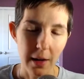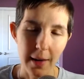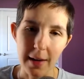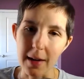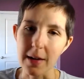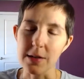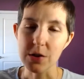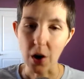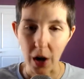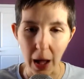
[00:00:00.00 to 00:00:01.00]
And it can
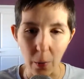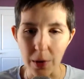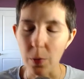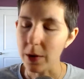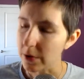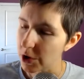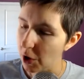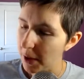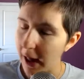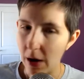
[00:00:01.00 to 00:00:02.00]
start out with, well, show
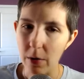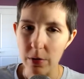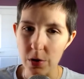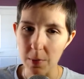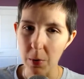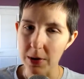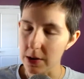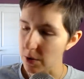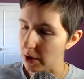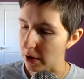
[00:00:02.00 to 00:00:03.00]
me how, show me what
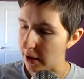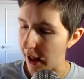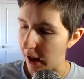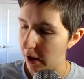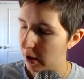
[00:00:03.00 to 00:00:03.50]
this would look like.